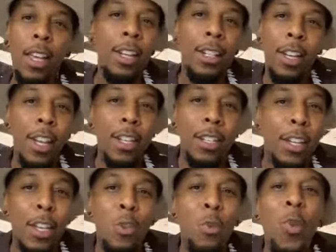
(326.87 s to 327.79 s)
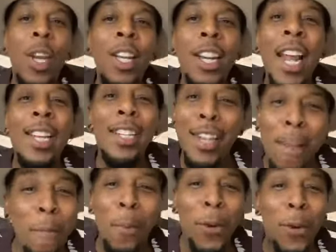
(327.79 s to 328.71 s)
it's, it's, it's really that
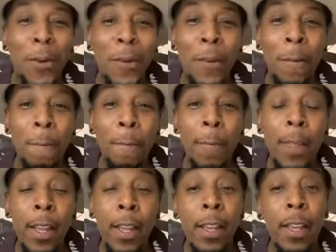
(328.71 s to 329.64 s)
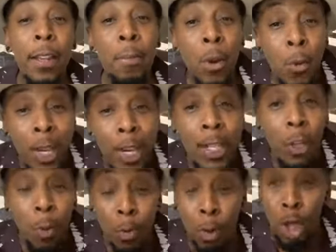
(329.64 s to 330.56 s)
simple. But
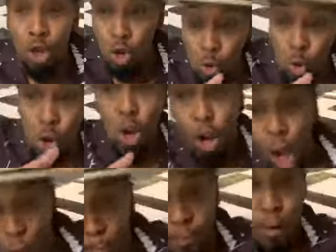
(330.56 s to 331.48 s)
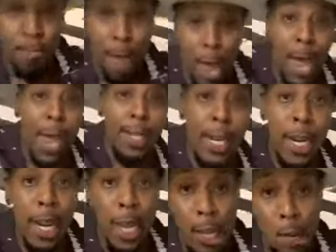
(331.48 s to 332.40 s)
religious people, you compromise
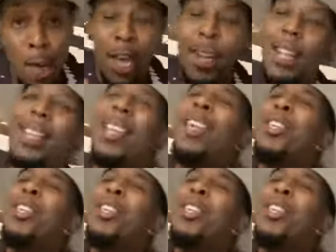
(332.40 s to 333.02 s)
and you got to,